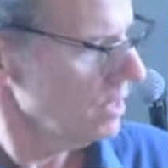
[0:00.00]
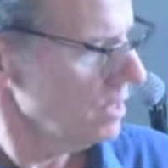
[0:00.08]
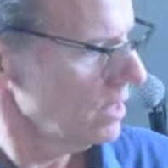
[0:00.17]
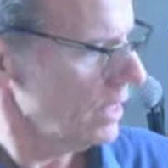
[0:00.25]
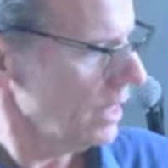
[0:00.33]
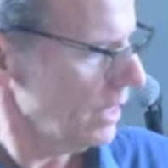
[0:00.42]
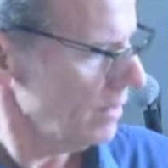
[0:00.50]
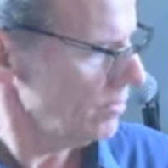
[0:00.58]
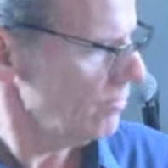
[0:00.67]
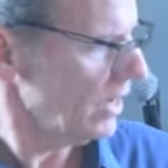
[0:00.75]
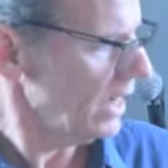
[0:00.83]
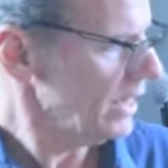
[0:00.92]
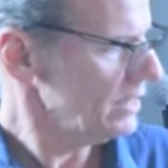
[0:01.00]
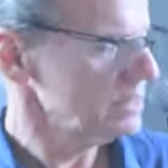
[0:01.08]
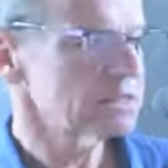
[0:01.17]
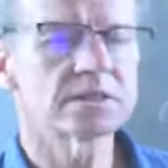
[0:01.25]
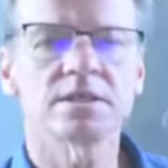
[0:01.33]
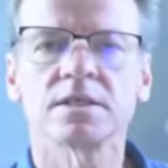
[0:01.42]
that I have
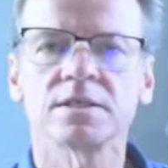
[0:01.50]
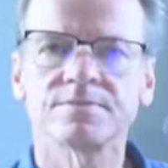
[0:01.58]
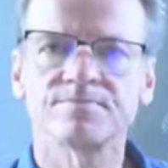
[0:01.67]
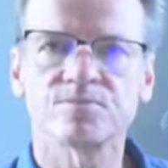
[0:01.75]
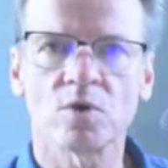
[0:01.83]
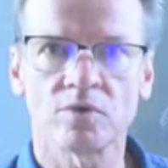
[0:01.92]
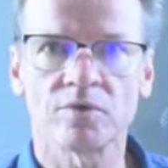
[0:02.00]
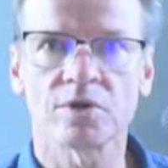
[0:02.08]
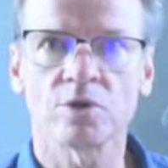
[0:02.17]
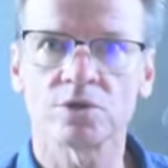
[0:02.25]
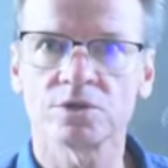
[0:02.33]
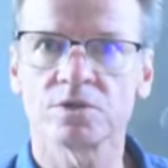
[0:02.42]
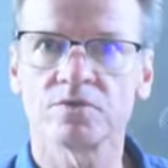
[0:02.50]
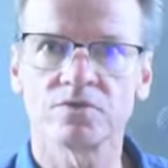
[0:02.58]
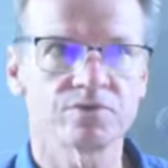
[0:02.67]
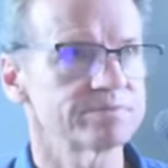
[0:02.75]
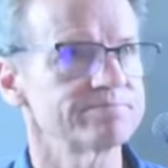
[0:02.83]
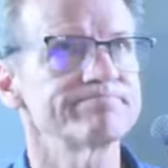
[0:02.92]
devised over the course of,
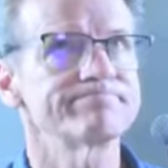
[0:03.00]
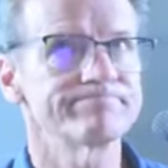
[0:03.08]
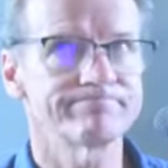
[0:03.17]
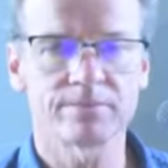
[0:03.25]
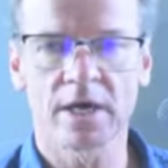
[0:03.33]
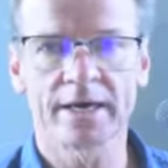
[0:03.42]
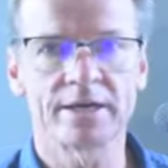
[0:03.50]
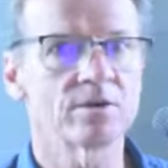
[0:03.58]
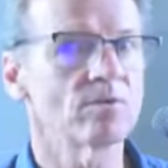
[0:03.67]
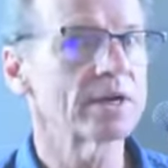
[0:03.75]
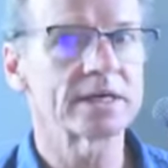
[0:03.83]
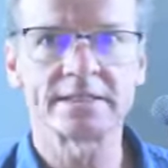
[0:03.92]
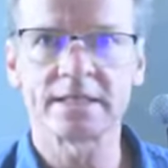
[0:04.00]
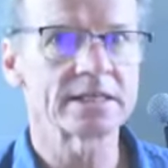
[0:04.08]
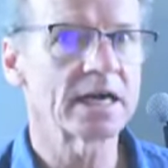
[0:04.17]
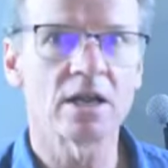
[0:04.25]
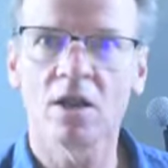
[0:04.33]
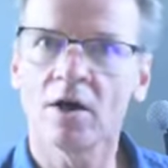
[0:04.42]
I don't want to tell you
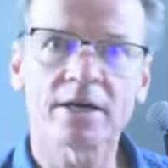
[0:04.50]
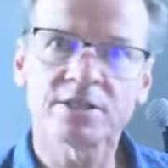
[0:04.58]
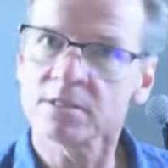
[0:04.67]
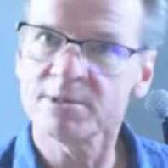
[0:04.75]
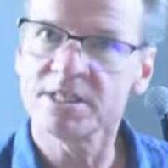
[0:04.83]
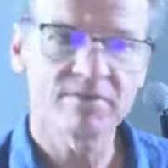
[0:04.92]
how long it took me to